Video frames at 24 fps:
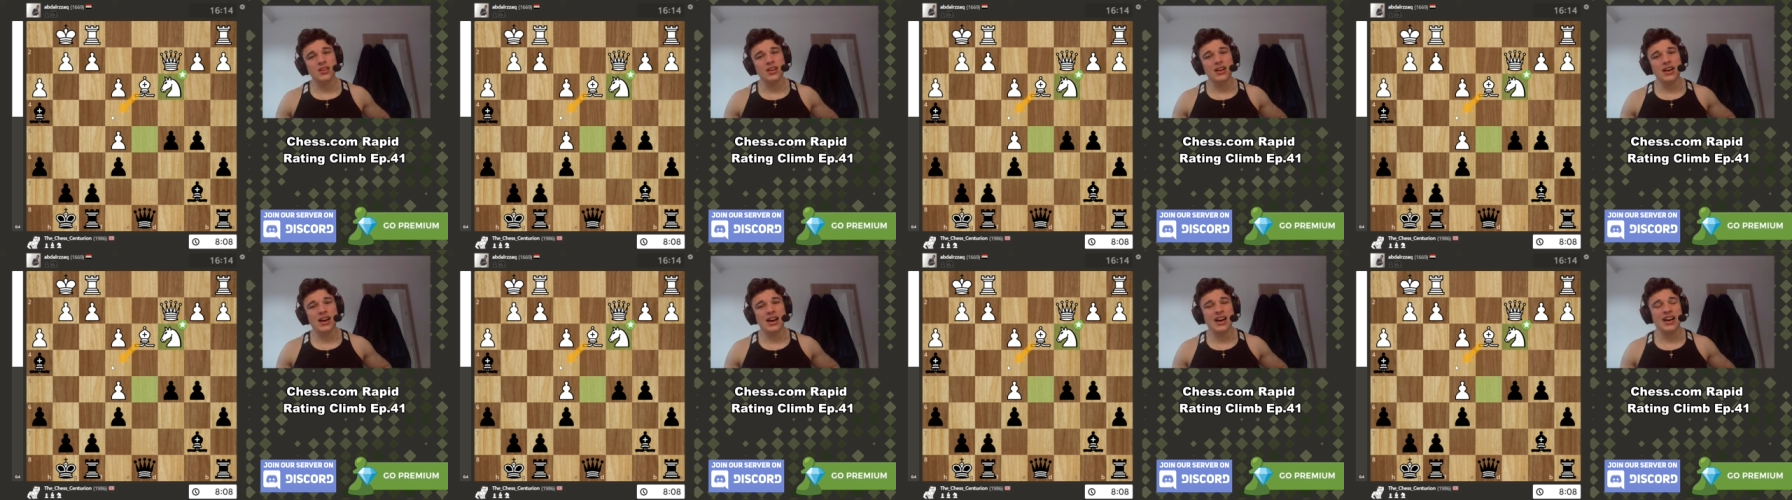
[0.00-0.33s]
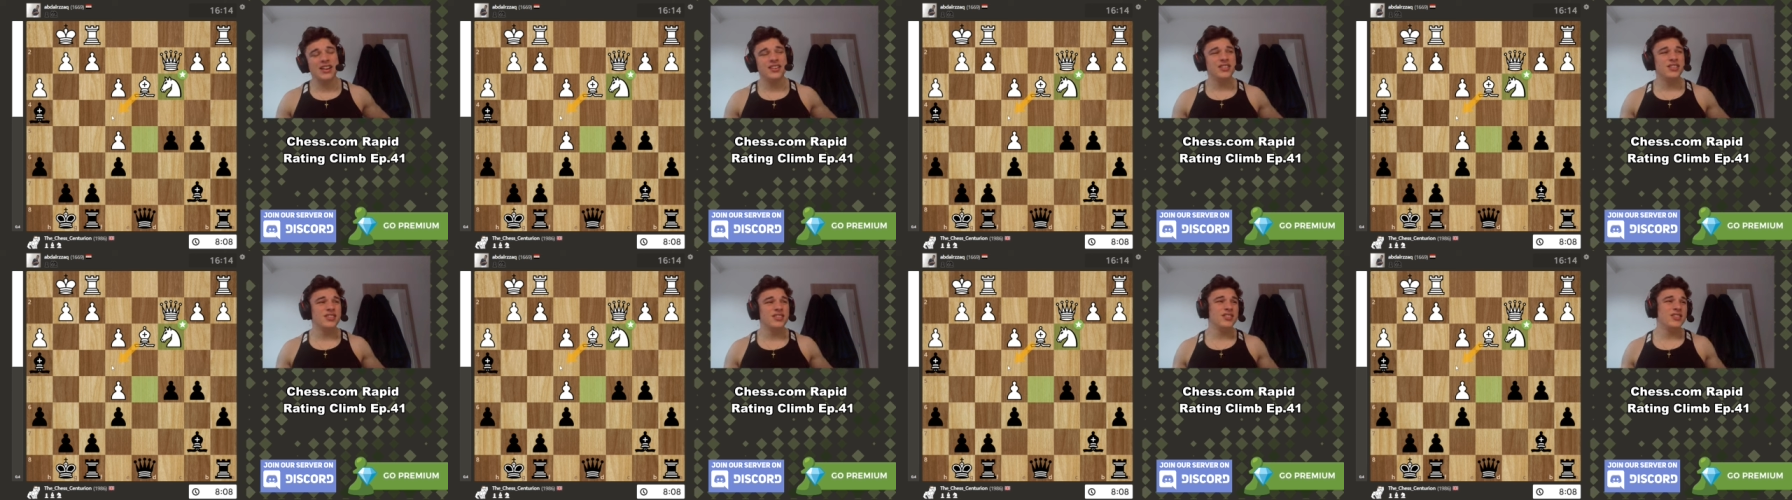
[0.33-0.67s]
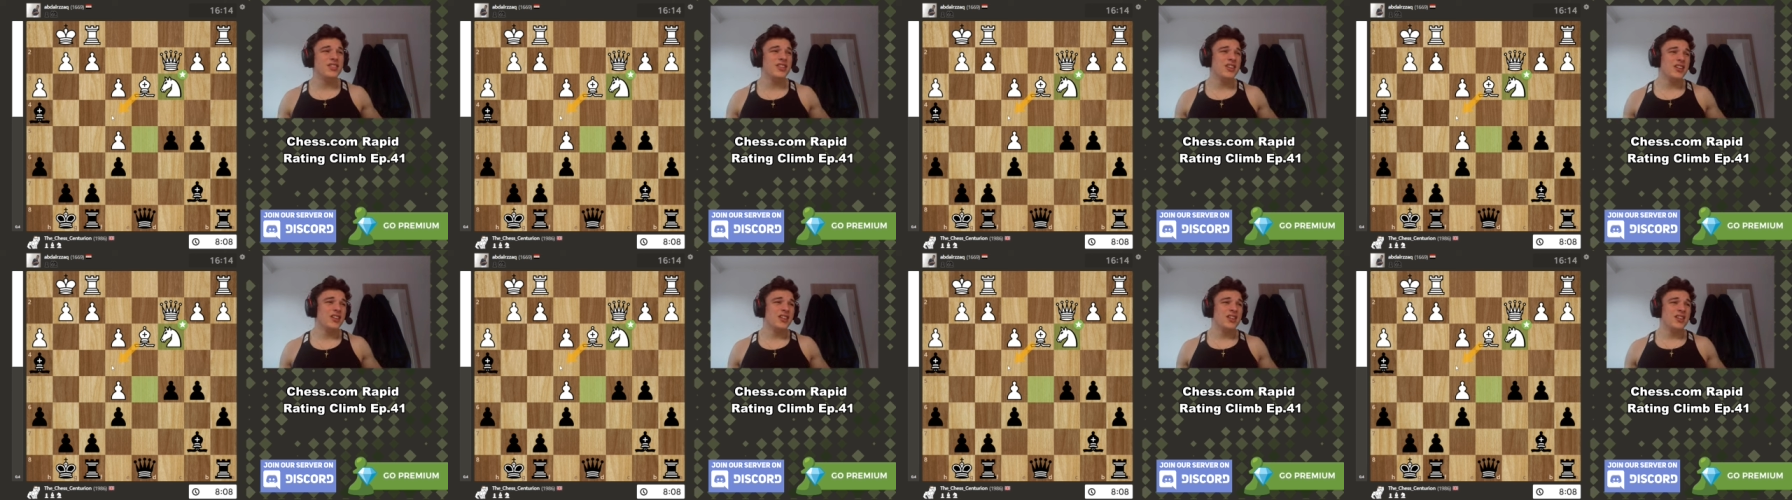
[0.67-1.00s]
And
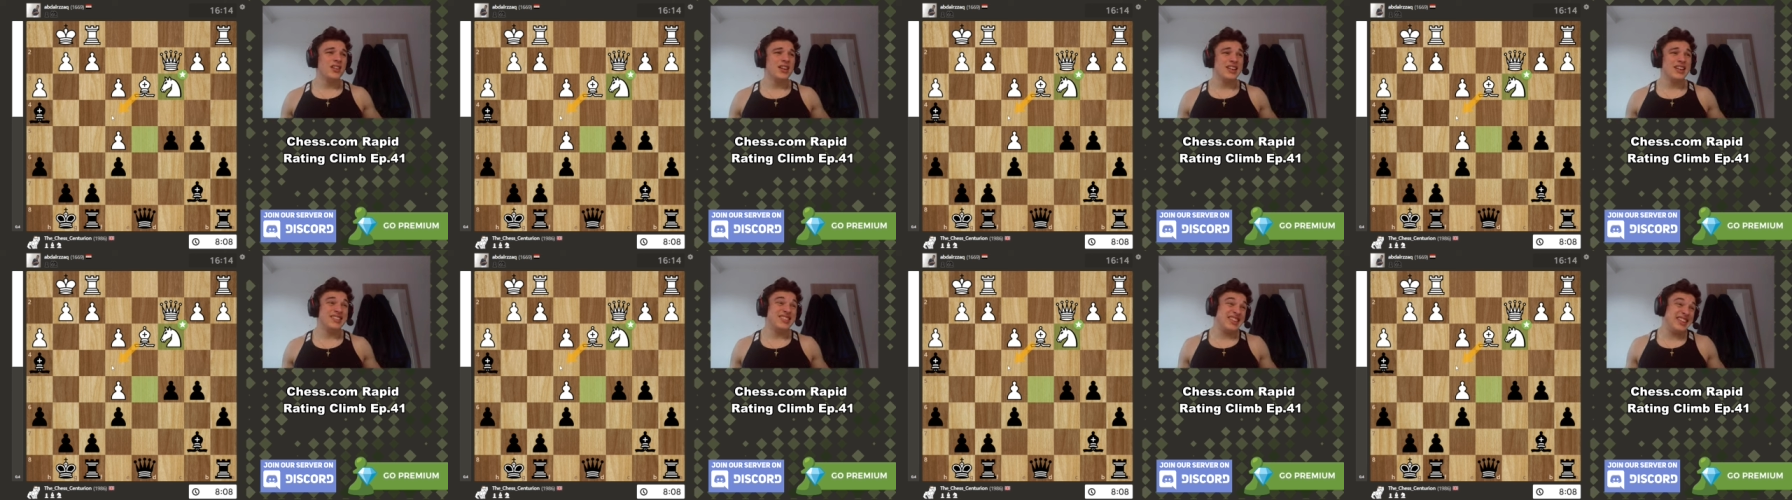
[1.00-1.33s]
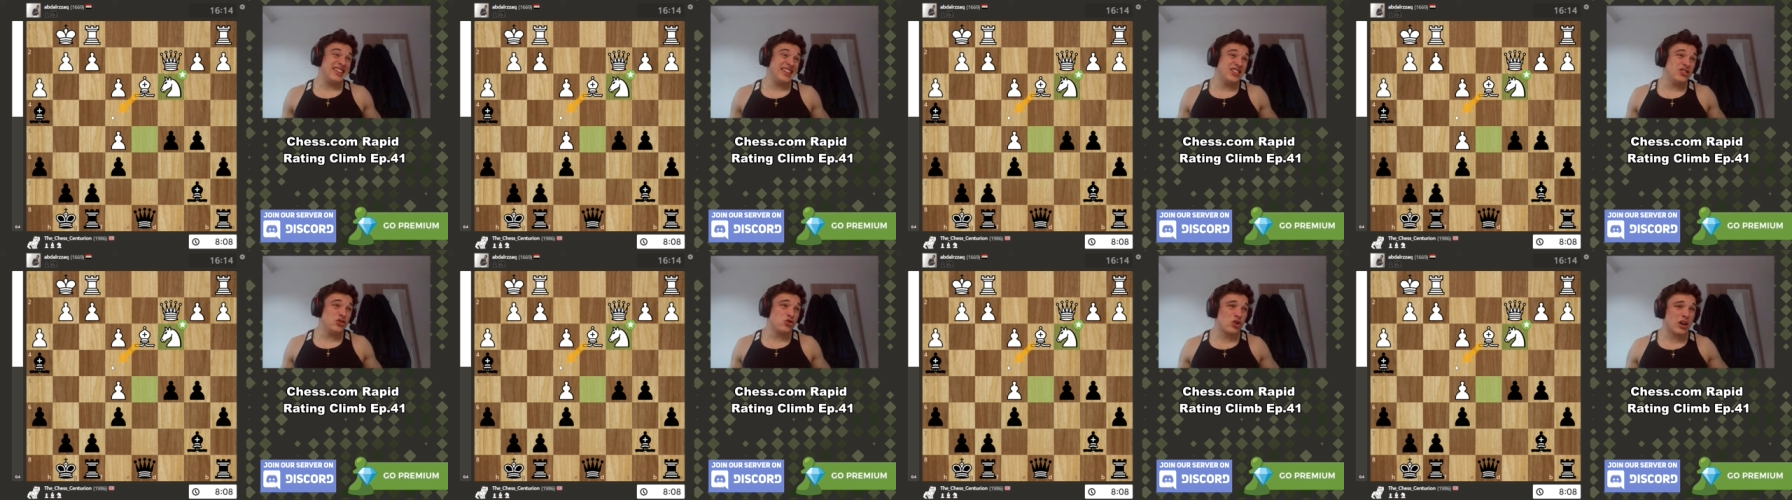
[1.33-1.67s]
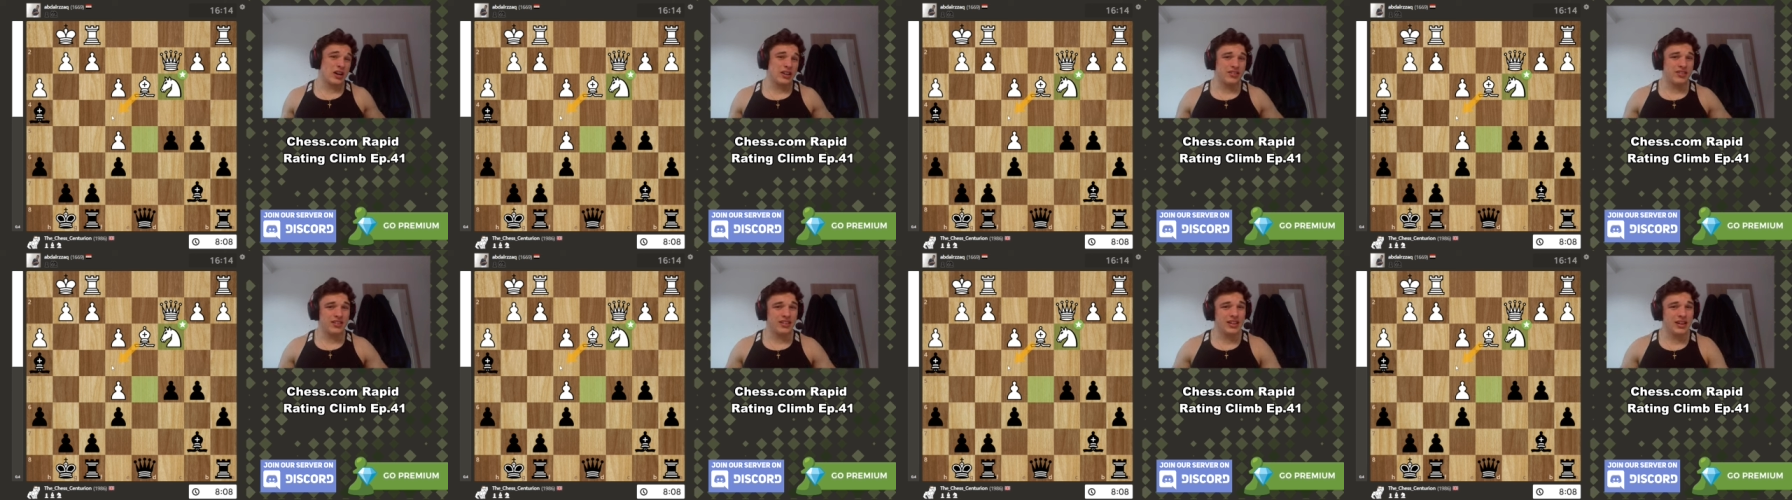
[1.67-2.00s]
it's an
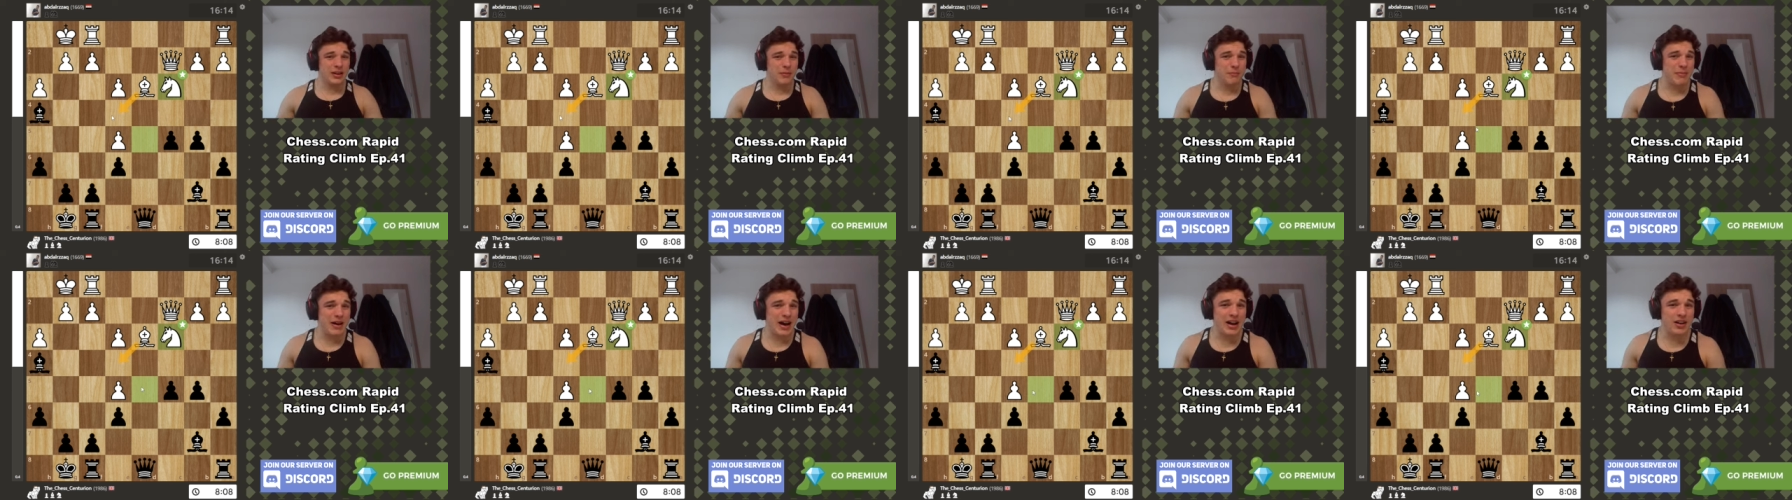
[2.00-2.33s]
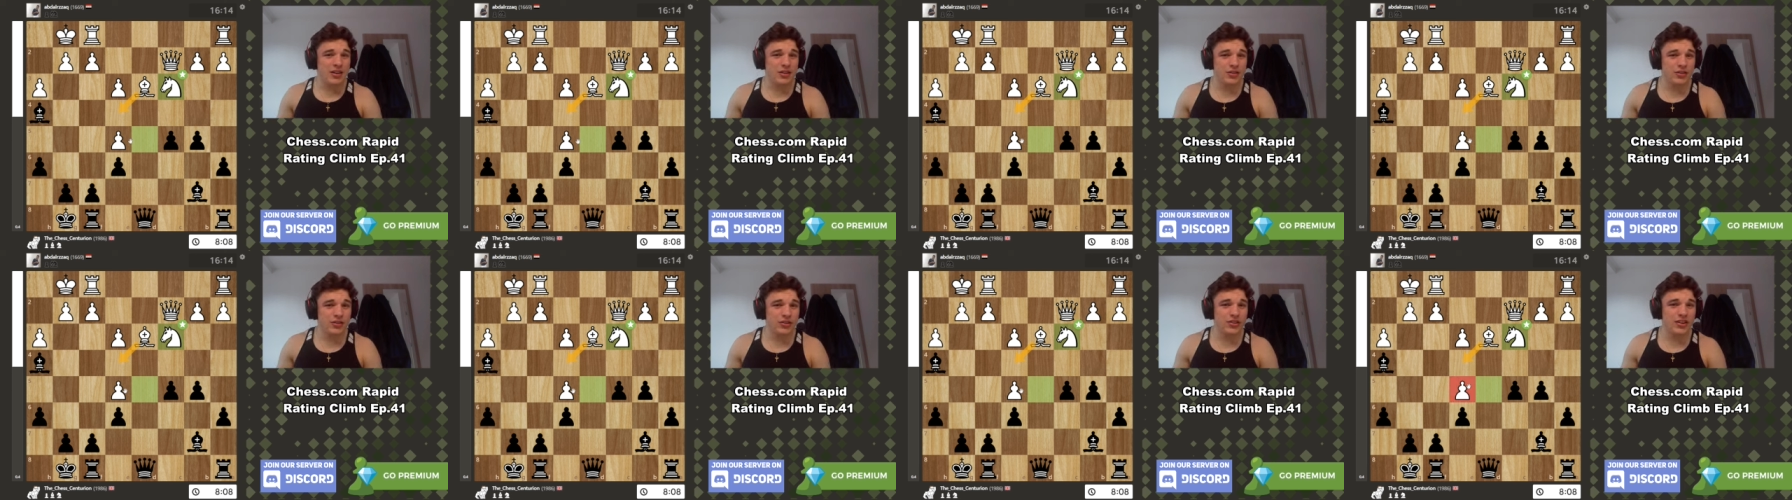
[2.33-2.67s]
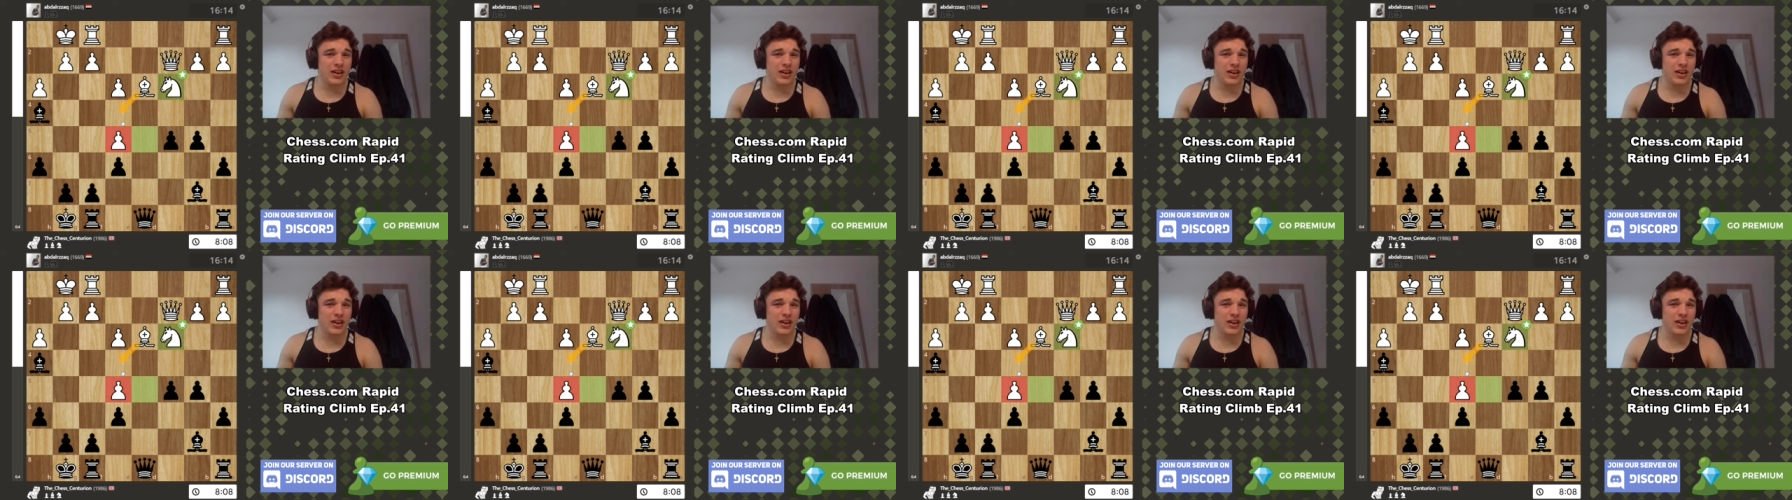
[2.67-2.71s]
interesting imbalance.